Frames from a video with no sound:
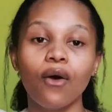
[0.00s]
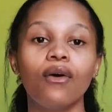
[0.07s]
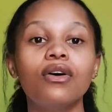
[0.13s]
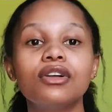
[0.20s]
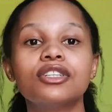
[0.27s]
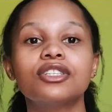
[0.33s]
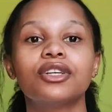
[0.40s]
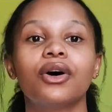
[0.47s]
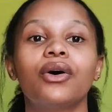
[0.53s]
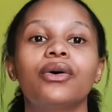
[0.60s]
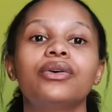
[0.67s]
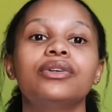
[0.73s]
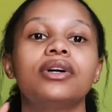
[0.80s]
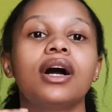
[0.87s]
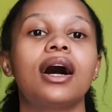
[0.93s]

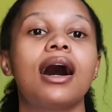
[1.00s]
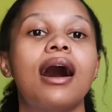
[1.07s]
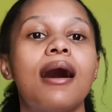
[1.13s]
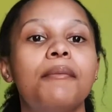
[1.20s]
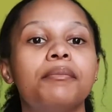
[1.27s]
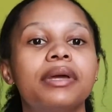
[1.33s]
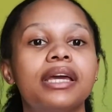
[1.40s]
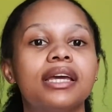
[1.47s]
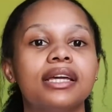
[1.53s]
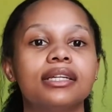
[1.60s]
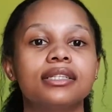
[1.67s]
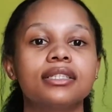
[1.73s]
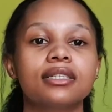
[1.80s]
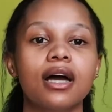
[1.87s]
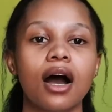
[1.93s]
also,
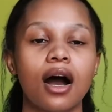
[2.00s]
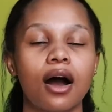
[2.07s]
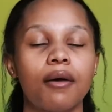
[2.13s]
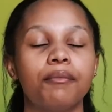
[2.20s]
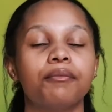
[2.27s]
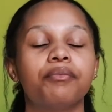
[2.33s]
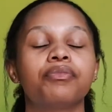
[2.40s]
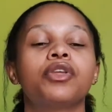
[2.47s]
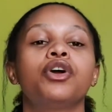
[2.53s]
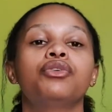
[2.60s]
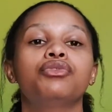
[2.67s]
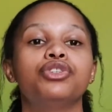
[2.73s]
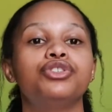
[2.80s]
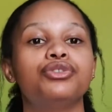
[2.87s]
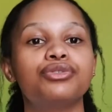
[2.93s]
it
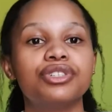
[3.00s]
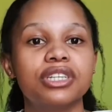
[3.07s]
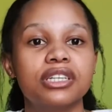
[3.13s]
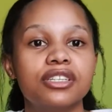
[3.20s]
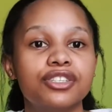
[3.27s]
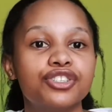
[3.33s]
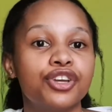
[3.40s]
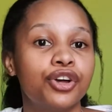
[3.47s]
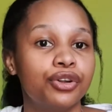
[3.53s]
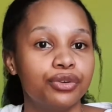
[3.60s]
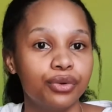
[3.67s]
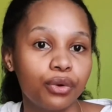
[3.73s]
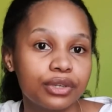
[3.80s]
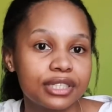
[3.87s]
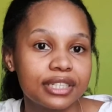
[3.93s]
reduces
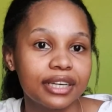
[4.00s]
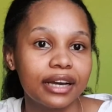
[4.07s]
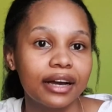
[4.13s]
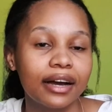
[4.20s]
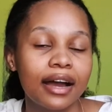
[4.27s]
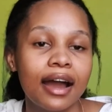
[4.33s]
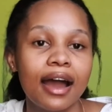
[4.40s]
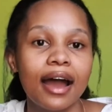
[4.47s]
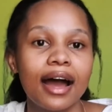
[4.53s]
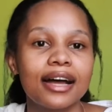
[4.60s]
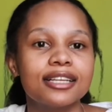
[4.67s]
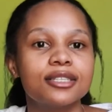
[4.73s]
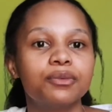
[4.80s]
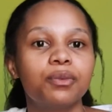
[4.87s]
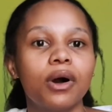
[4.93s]
nausea
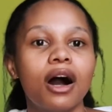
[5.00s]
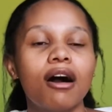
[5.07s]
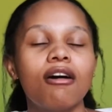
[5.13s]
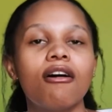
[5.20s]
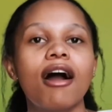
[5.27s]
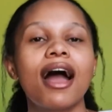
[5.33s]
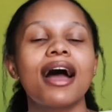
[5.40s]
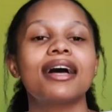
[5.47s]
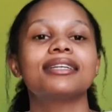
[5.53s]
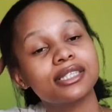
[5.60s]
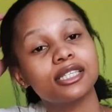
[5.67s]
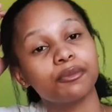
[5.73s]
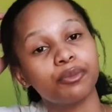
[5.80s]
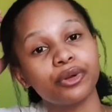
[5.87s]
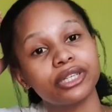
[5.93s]
as well as
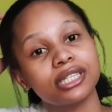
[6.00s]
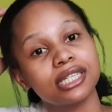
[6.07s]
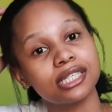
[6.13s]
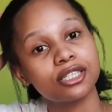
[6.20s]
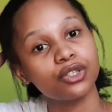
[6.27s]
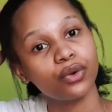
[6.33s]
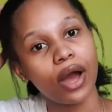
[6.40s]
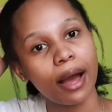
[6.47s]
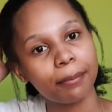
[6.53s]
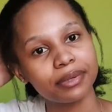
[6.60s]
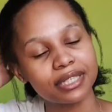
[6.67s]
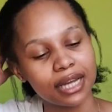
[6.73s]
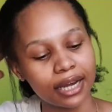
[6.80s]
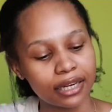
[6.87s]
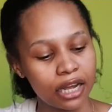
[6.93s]
suppresses your
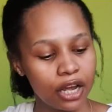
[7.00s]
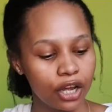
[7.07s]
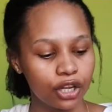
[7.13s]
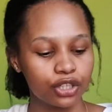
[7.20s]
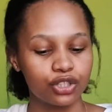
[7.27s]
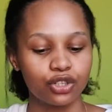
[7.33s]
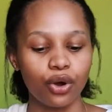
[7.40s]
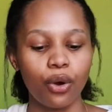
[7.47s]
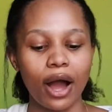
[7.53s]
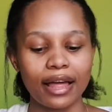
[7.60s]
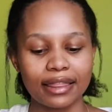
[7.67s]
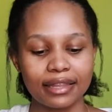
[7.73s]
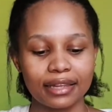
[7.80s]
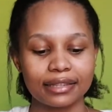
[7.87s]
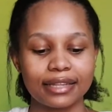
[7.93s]
appetite. So, I
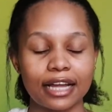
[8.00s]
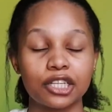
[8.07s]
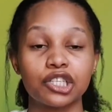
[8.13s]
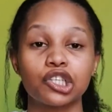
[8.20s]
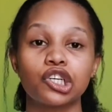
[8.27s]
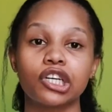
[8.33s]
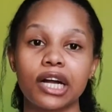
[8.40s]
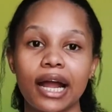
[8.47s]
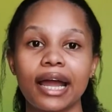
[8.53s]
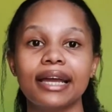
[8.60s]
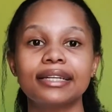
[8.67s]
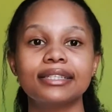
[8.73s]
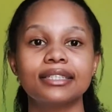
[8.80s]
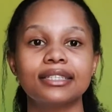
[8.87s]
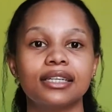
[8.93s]
think that's
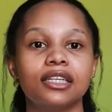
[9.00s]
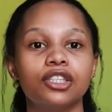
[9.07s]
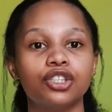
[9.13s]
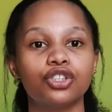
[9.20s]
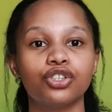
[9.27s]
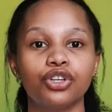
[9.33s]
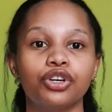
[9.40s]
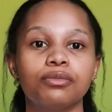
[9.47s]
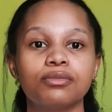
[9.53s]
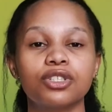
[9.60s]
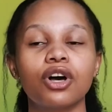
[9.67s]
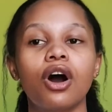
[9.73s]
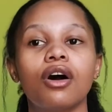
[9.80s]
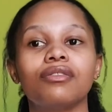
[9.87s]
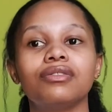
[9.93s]
great in terms
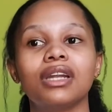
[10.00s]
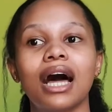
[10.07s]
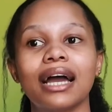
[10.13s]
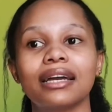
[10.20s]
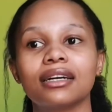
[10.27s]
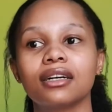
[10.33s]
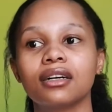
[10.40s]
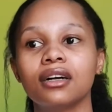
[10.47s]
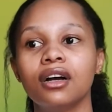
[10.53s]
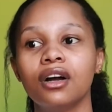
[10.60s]
of, like,